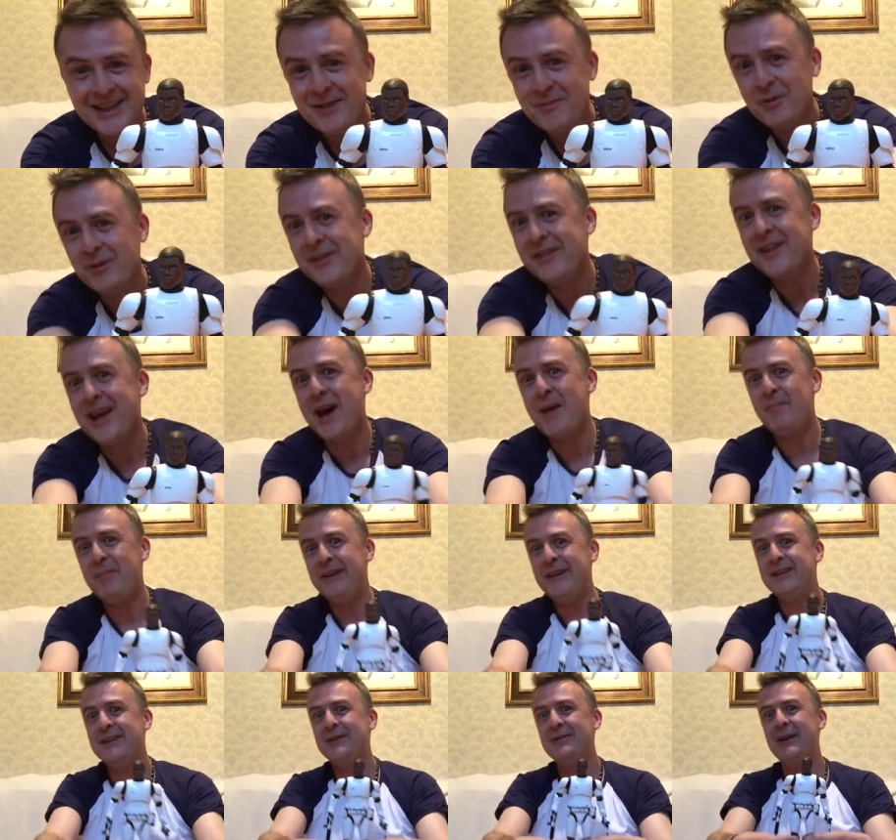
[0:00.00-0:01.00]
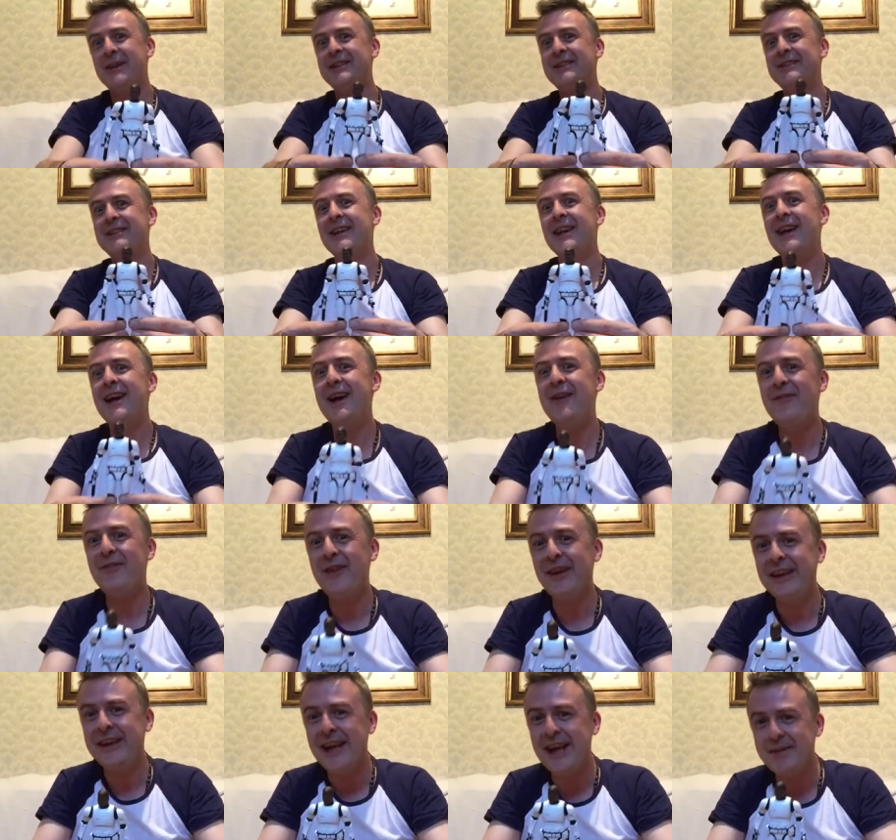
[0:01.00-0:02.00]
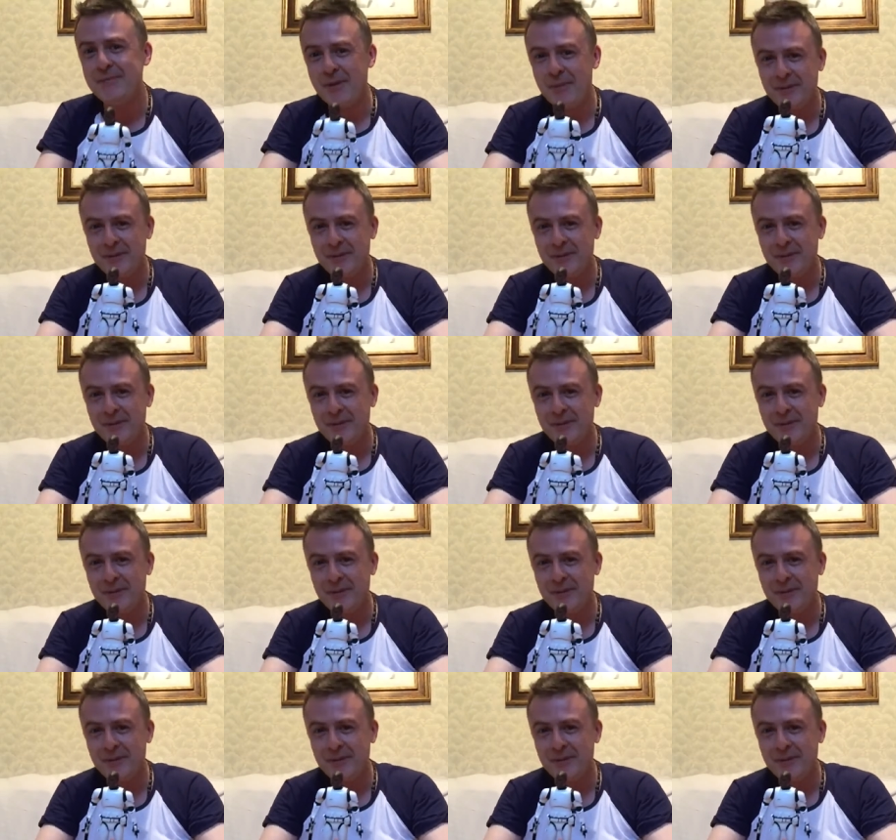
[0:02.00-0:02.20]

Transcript: Wouldn't that be a twist if they came